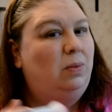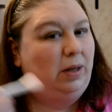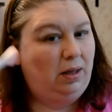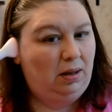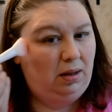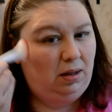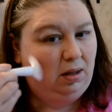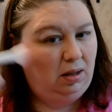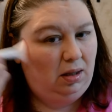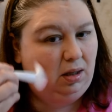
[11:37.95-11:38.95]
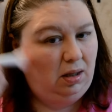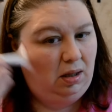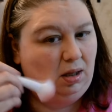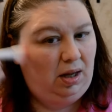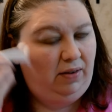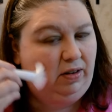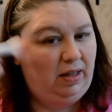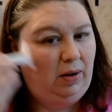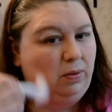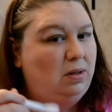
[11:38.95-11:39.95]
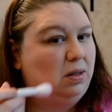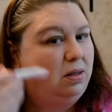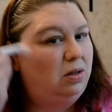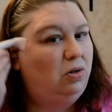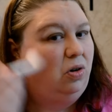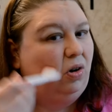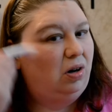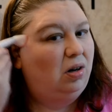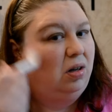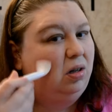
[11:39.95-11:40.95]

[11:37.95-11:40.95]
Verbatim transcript: with everything was too dark